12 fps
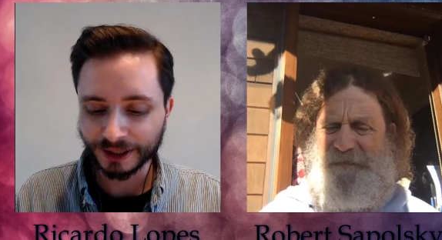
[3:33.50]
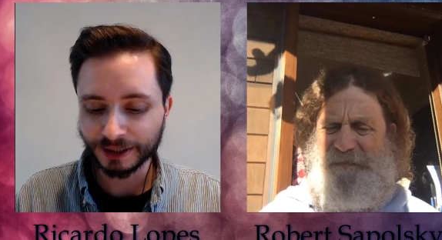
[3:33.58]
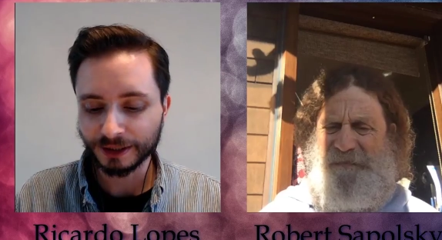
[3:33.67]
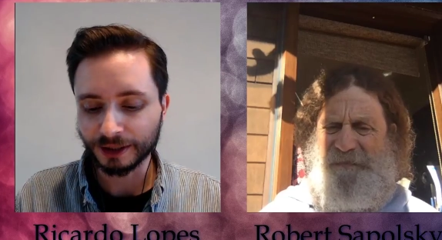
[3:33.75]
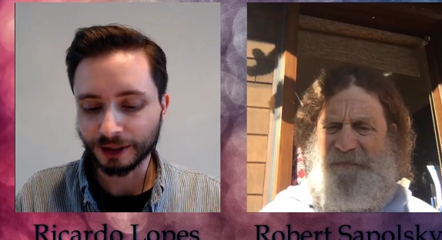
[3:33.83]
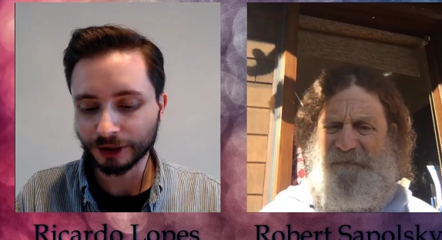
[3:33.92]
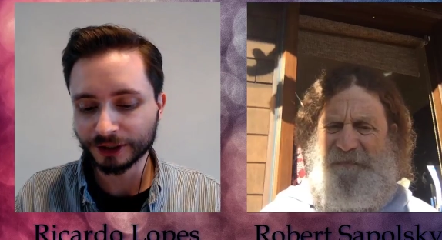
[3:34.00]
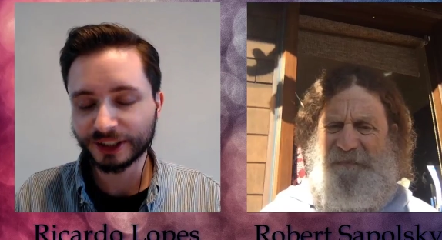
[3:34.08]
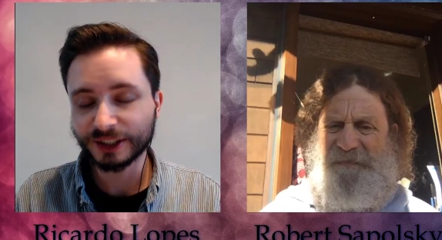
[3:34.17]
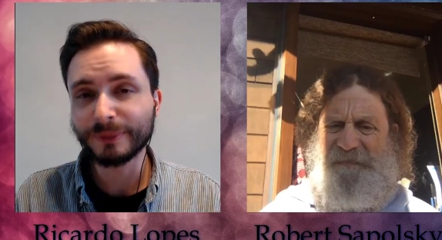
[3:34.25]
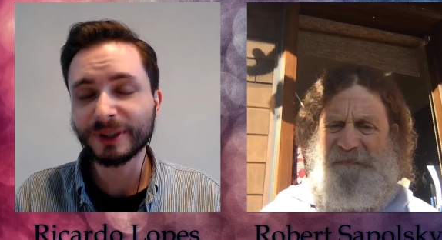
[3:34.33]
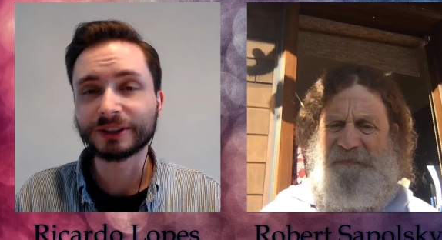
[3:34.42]
Speaker 1: the
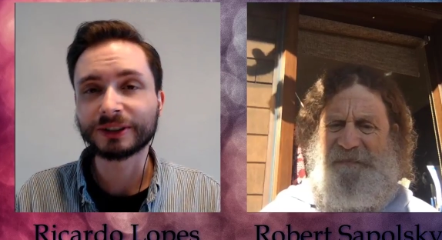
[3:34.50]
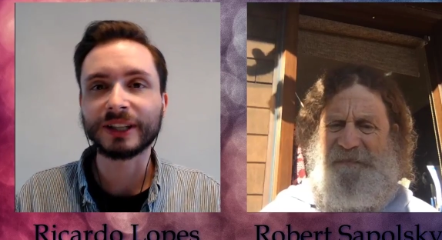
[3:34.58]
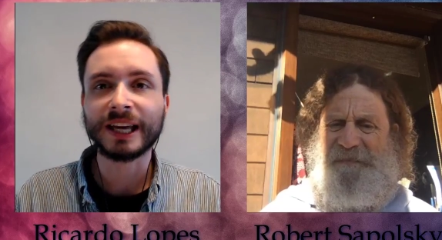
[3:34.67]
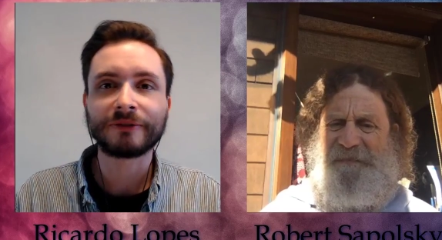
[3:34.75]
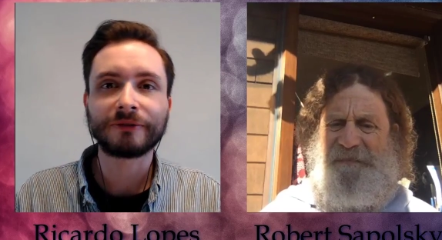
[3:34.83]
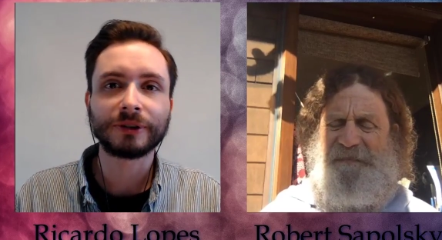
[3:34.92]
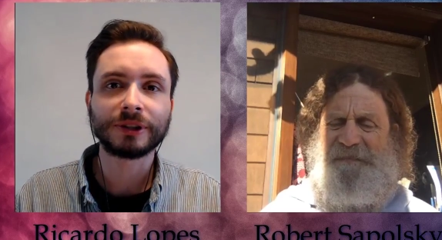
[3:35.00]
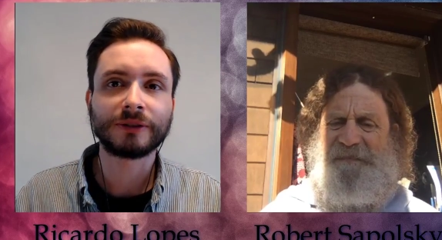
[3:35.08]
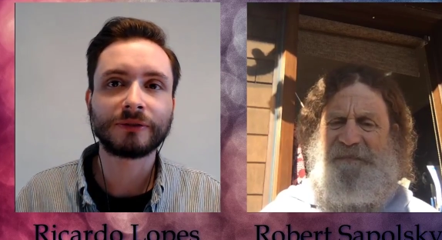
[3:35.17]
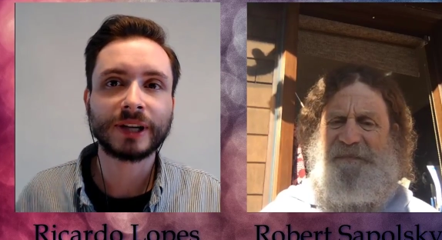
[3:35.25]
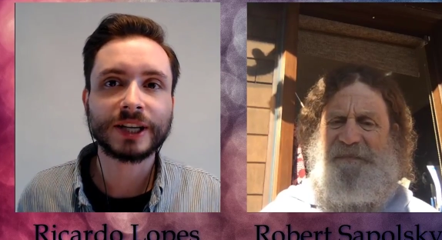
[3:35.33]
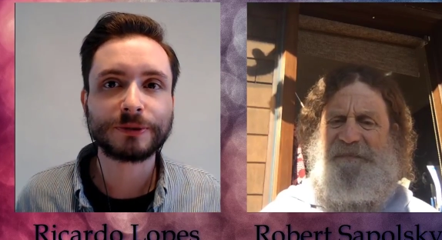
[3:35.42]
ultimate level
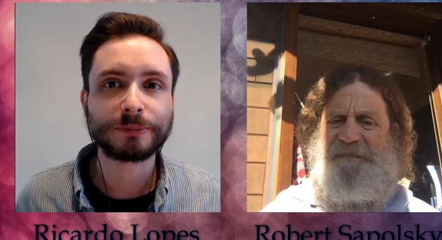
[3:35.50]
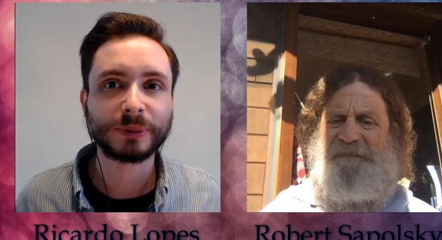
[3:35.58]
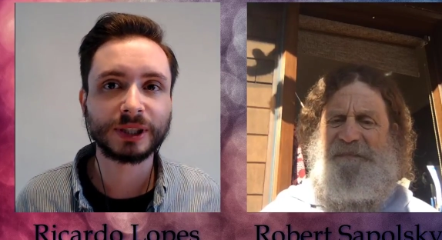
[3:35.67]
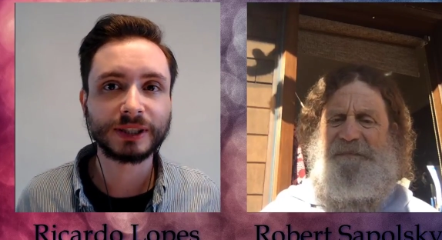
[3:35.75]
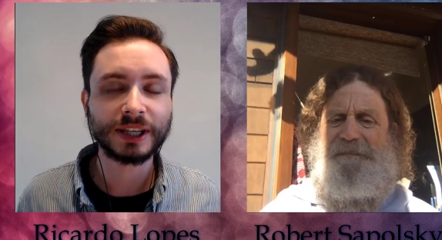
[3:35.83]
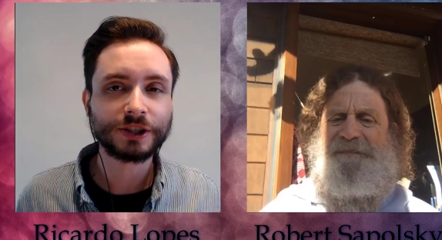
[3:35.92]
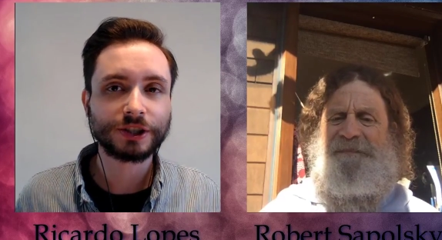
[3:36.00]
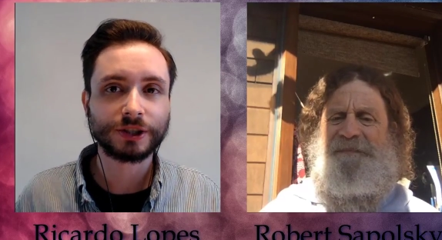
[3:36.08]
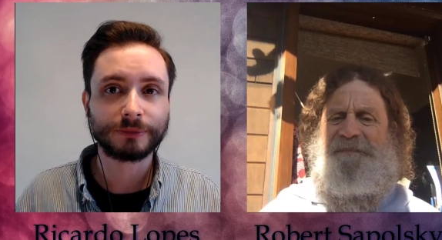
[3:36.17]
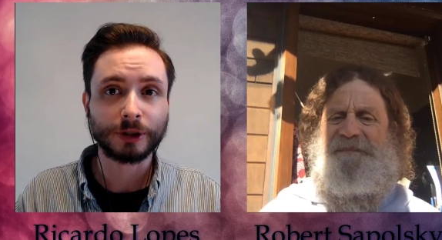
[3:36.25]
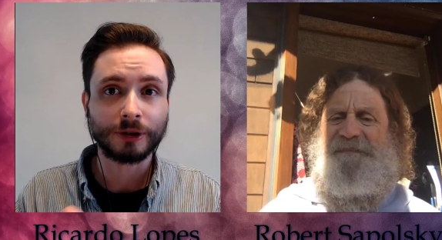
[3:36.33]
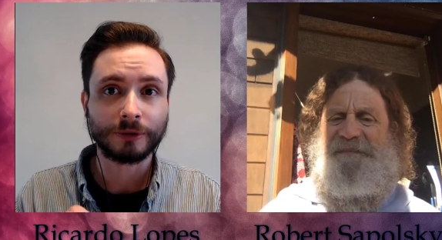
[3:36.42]
of
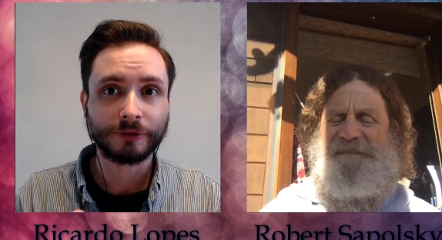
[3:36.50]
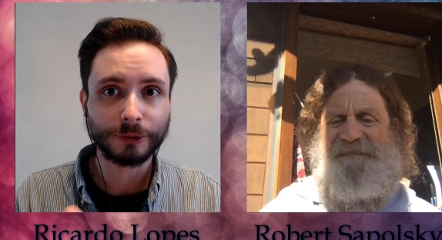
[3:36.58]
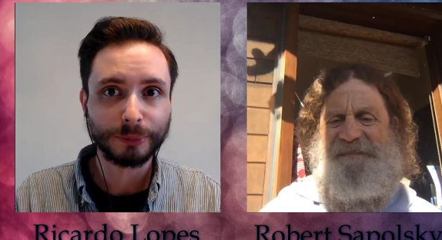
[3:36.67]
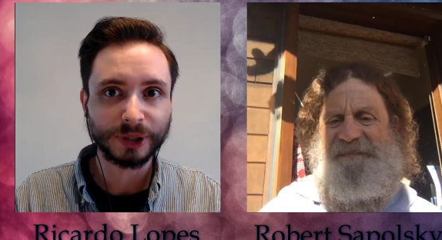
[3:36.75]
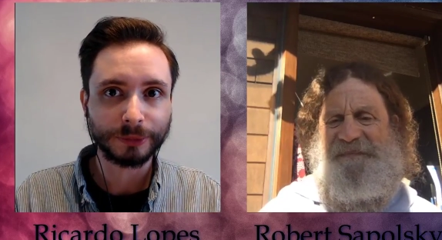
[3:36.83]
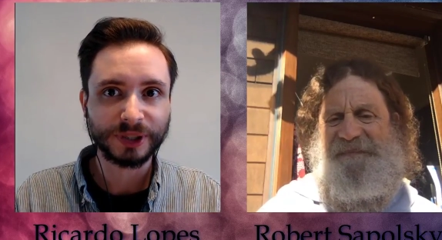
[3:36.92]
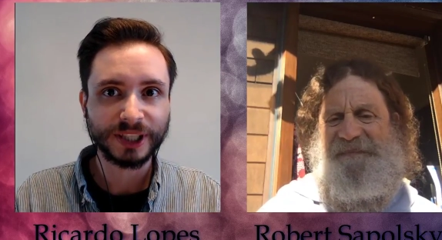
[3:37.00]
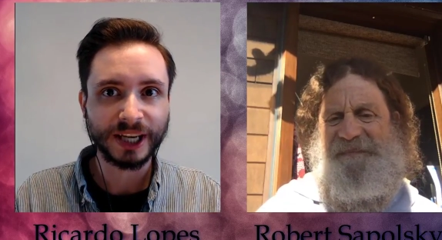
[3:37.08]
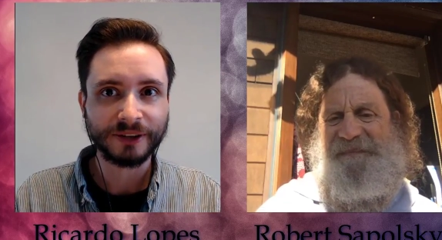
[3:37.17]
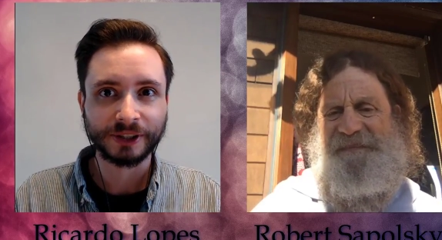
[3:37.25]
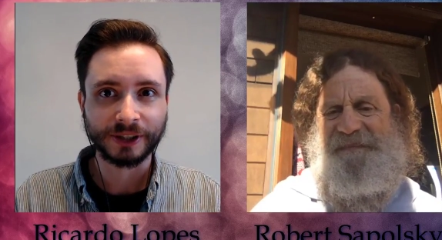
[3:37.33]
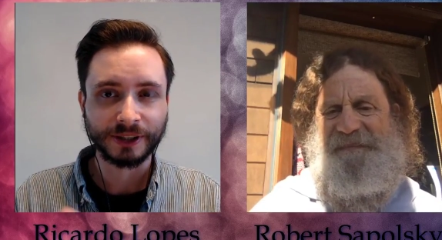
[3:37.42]
explanation of human
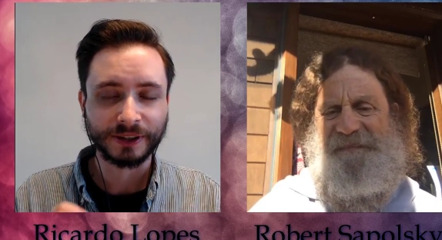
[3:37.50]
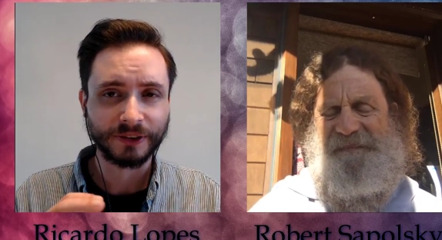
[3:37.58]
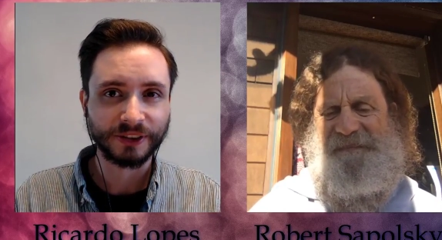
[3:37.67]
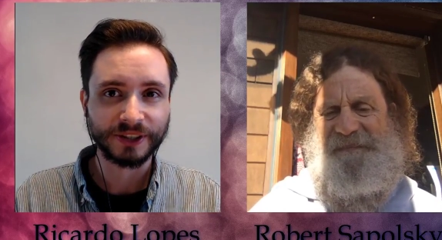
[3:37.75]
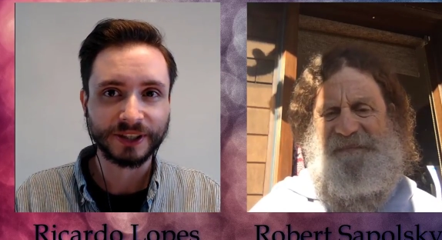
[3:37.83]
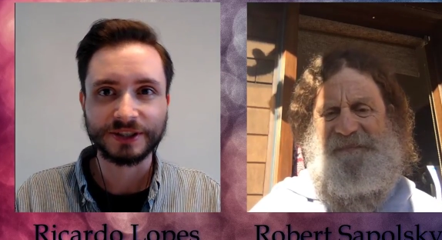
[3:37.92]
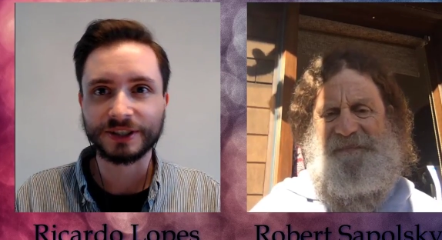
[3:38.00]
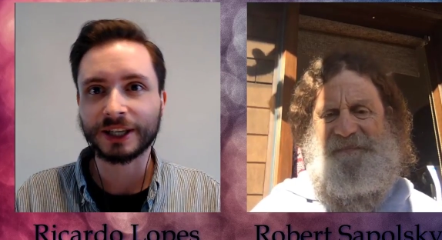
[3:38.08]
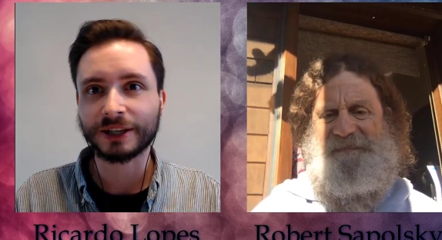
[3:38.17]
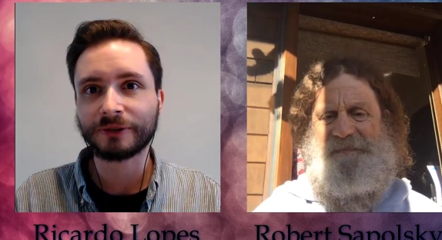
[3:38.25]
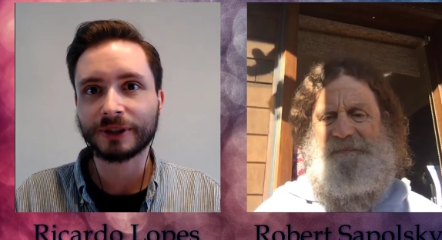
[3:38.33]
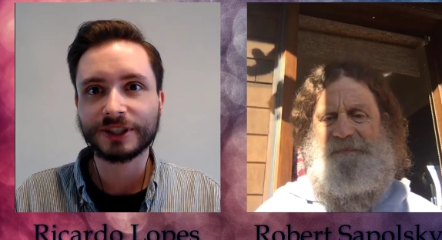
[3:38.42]
behavior and things
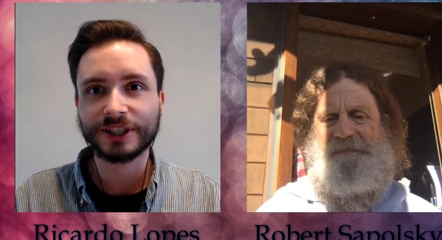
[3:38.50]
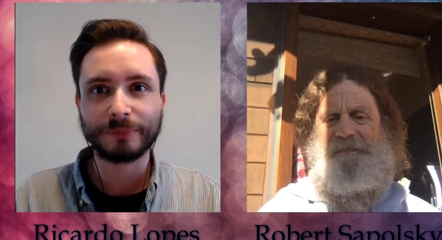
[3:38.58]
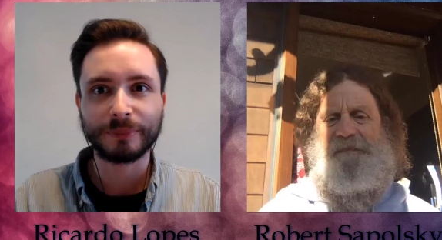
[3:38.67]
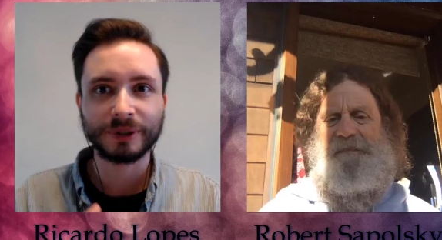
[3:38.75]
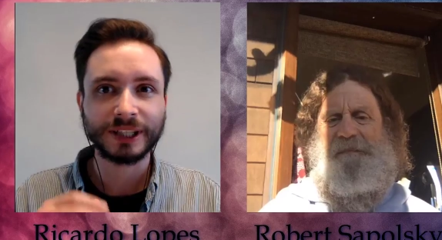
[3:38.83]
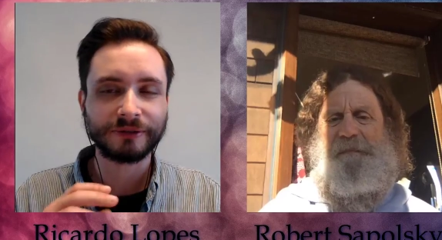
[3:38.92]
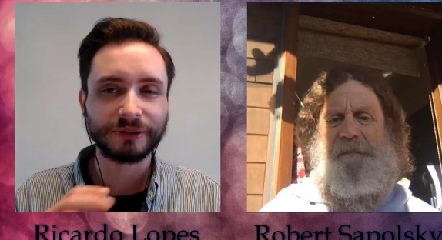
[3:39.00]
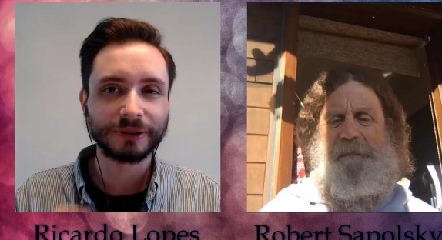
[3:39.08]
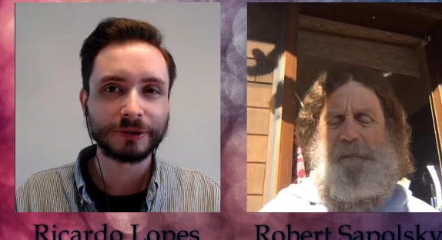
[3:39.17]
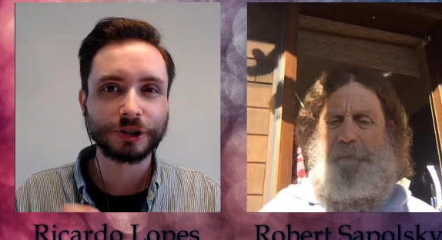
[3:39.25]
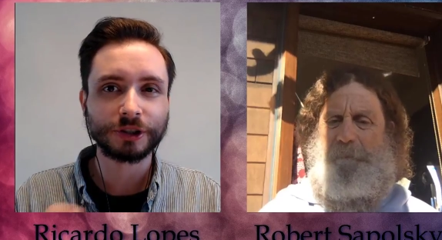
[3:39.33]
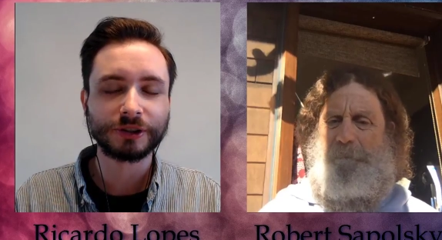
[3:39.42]
like, for example,
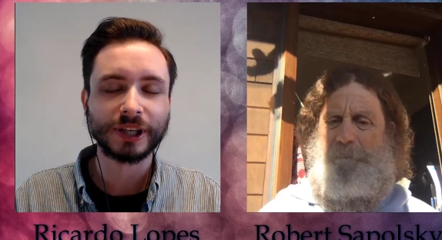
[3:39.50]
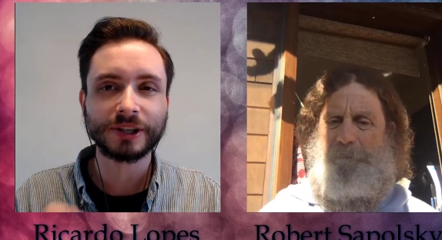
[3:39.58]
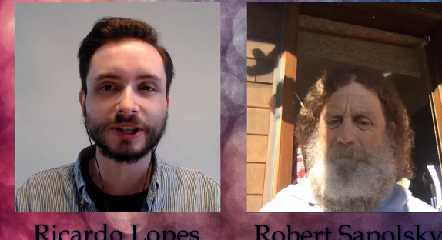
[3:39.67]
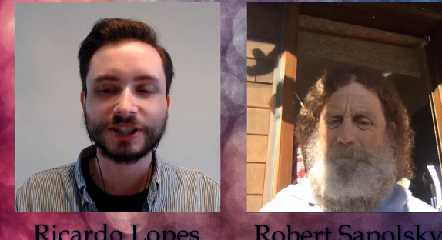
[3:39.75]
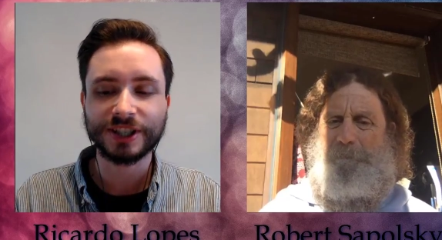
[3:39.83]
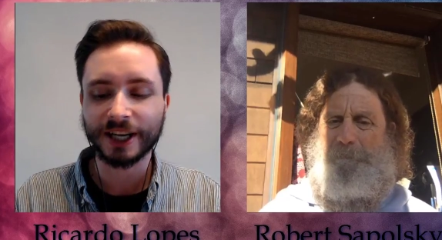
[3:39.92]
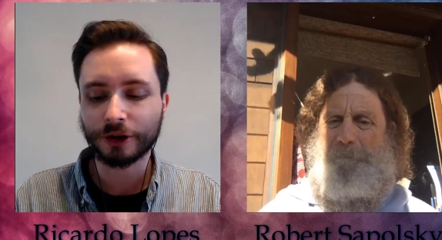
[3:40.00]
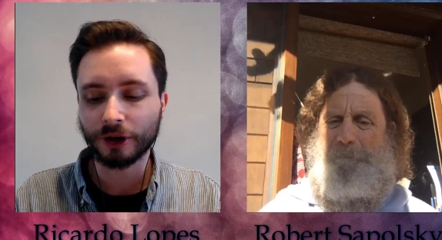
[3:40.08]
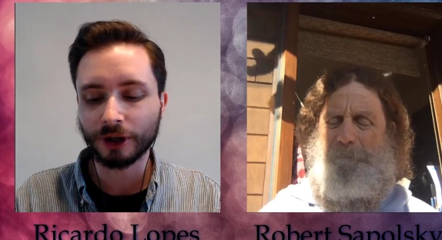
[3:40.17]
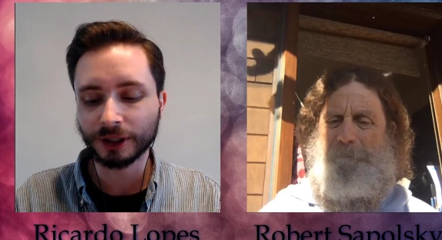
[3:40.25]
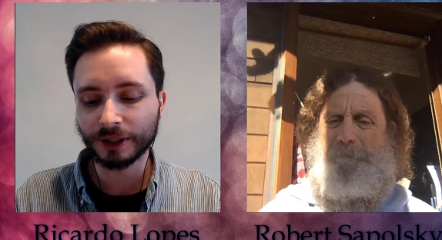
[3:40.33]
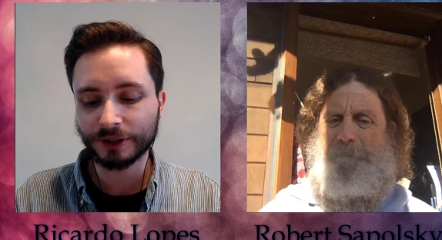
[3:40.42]
evolutionary
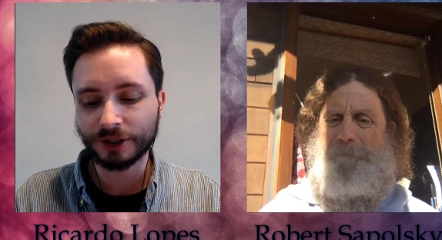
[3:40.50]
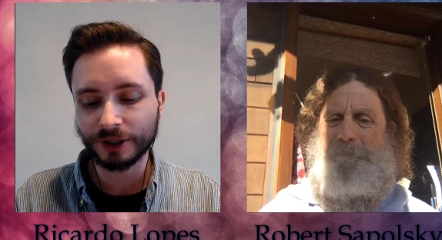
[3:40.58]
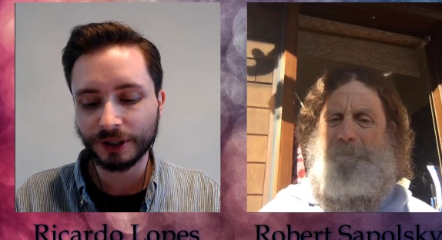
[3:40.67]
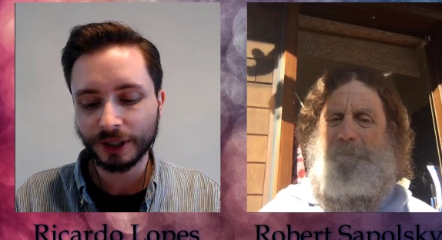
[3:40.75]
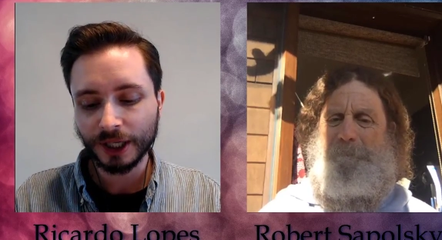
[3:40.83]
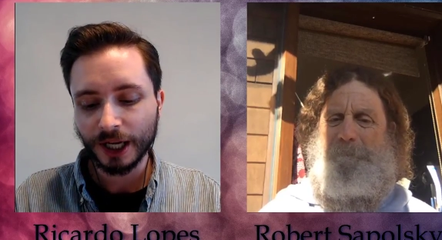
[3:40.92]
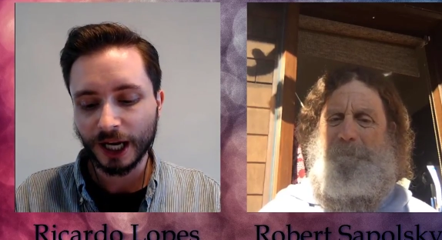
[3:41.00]
psychology,